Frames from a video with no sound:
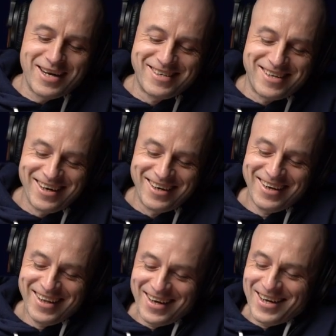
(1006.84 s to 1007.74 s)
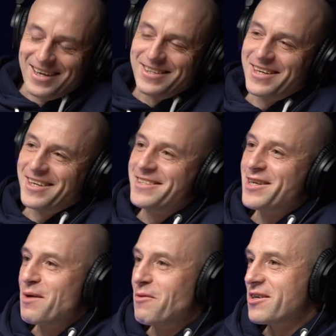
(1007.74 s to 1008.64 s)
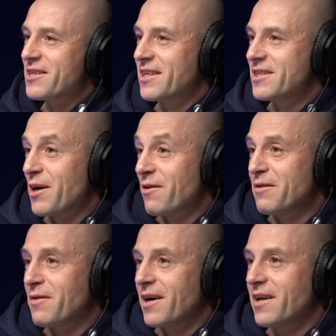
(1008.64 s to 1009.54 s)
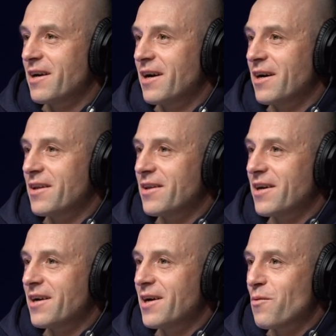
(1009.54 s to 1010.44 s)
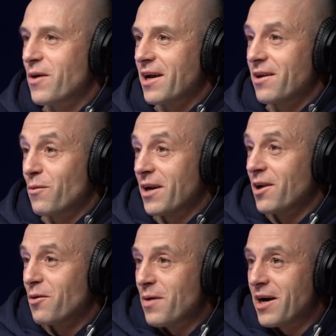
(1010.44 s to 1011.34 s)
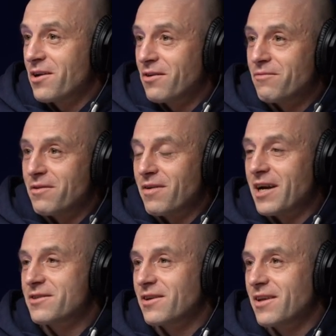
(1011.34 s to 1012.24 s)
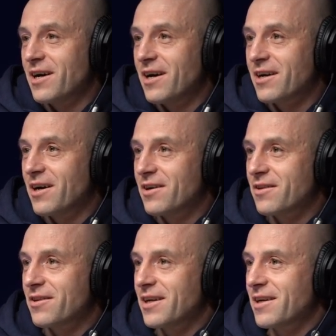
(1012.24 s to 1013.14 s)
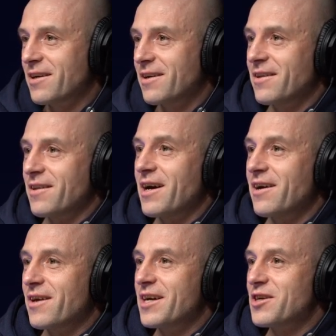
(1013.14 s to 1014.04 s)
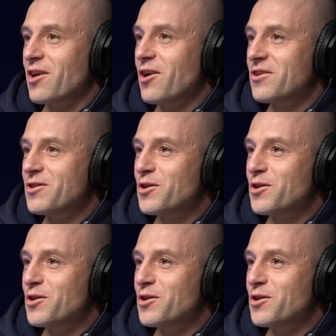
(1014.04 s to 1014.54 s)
and uh, did a Thai boxing charity fight and uh, and when I when I look back and reflect on that, I kind of think that that is a lot to